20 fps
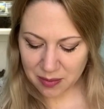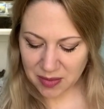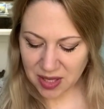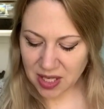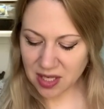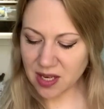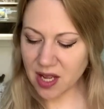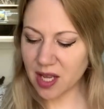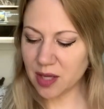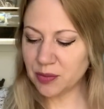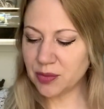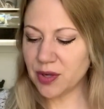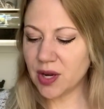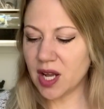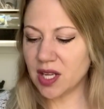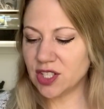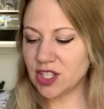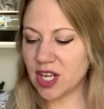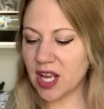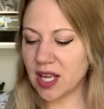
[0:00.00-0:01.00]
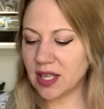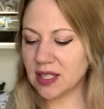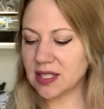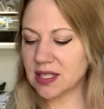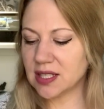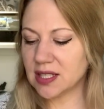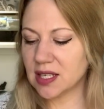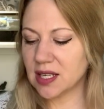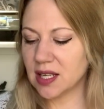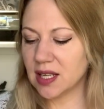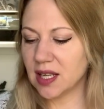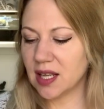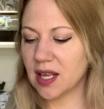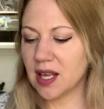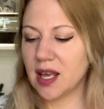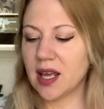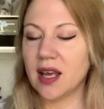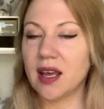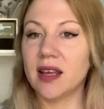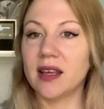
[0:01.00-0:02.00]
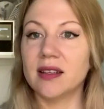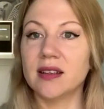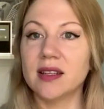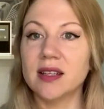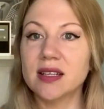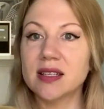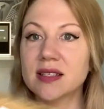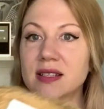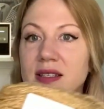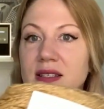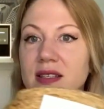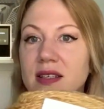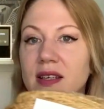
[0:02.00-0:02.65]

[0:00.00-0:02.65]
Make 9 project. And this